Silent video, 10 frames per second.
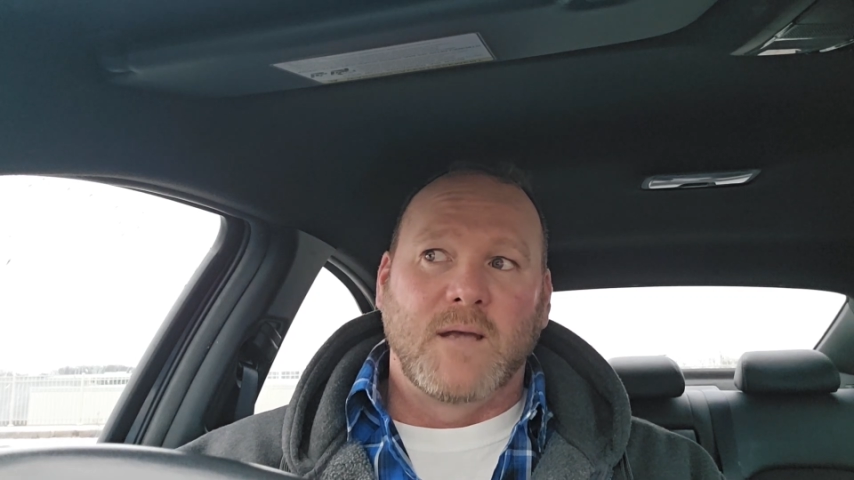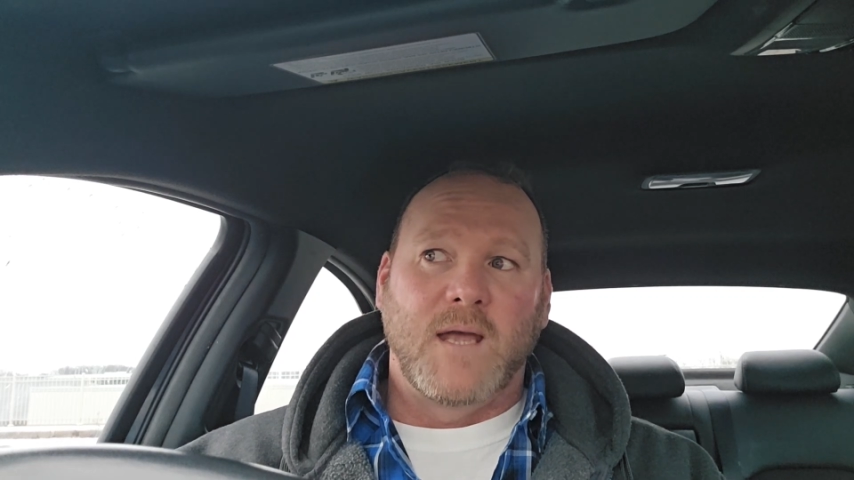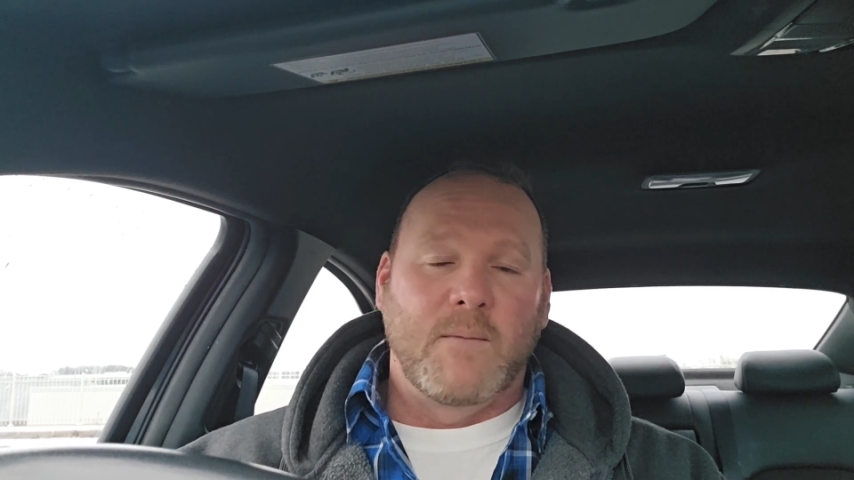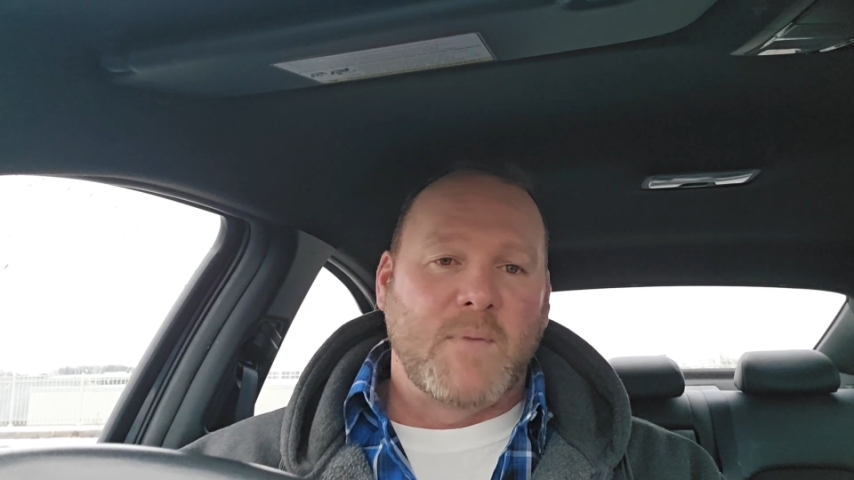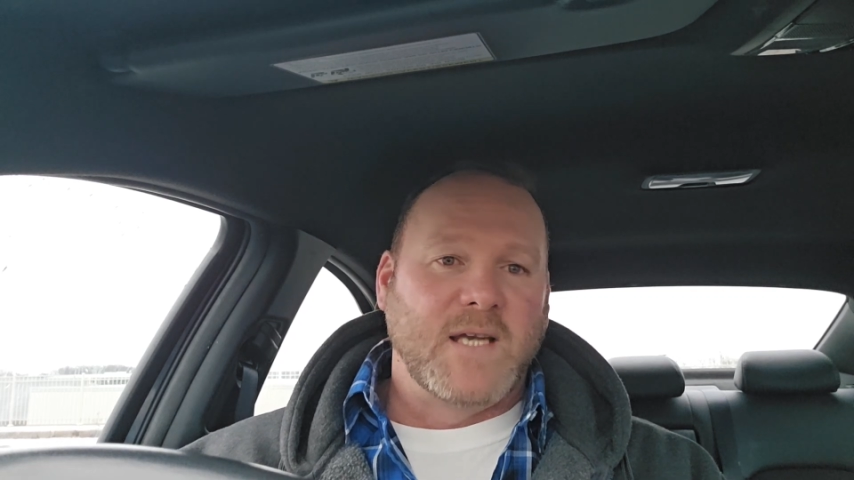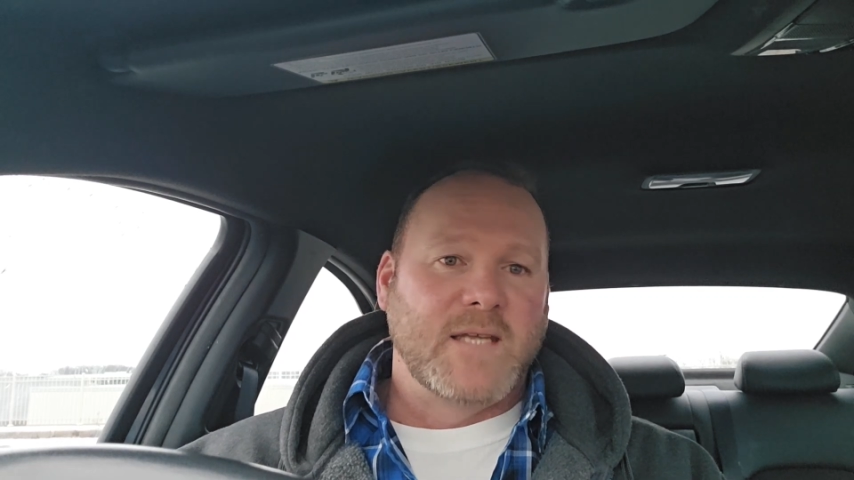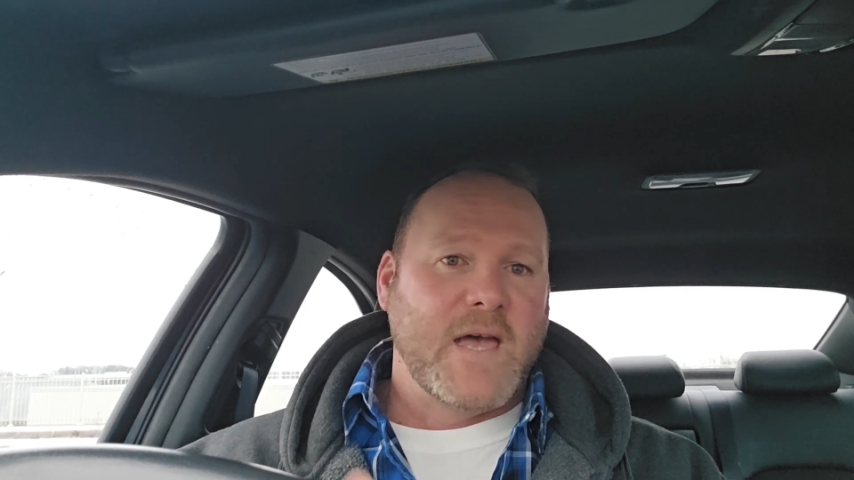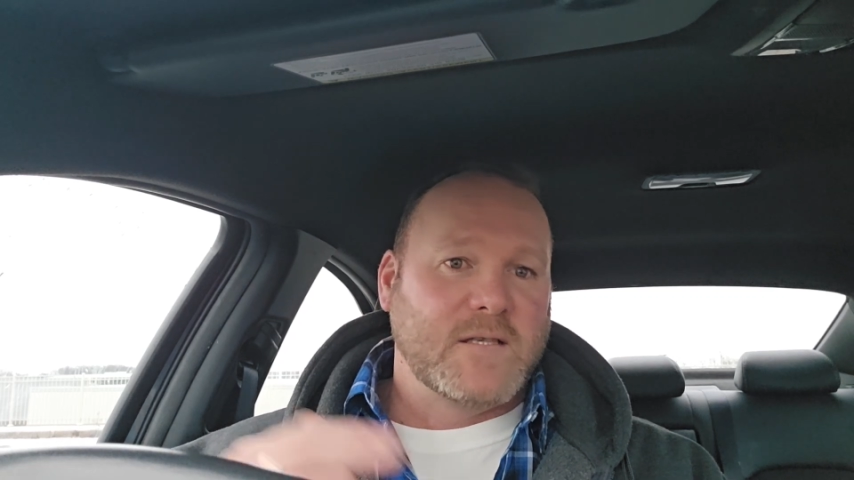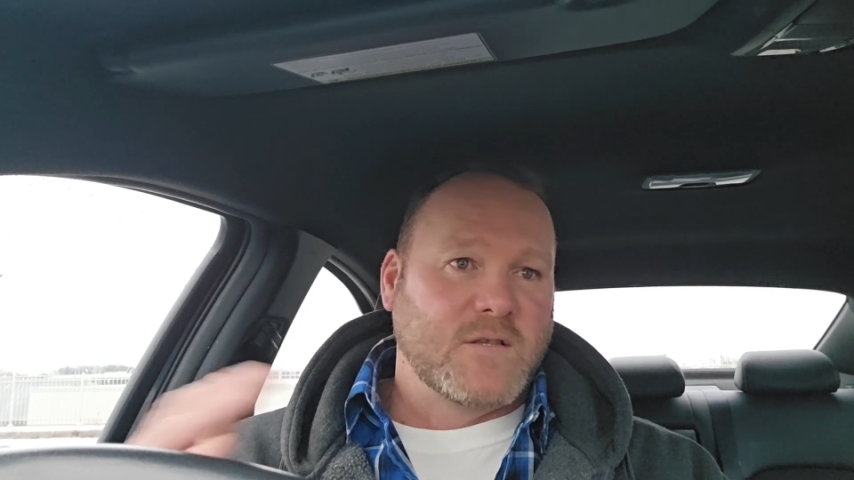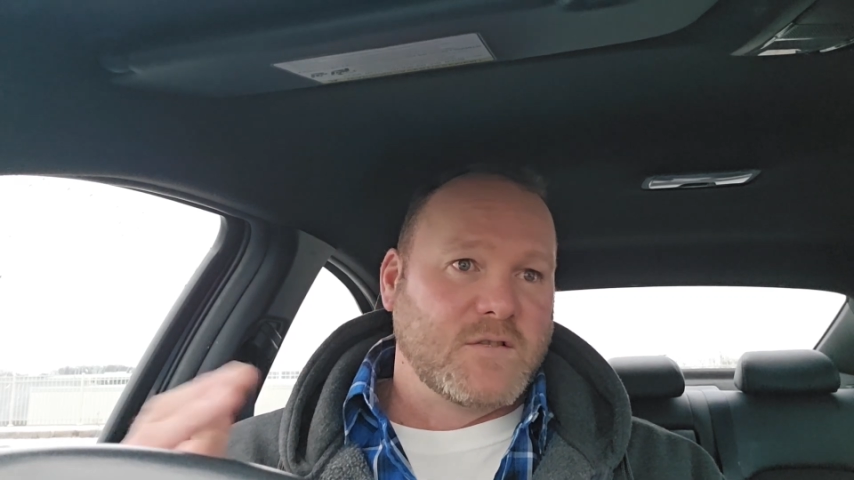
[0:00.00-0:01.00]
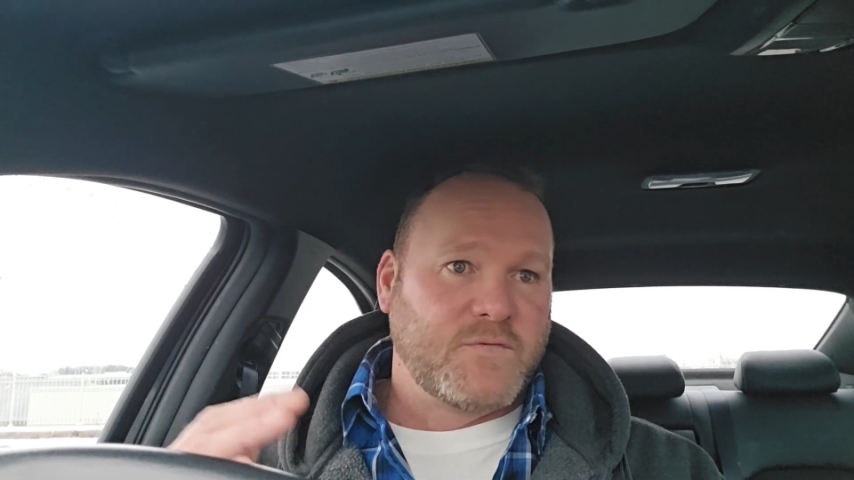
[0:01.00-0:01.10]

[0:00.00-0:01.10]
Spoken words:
And my taxes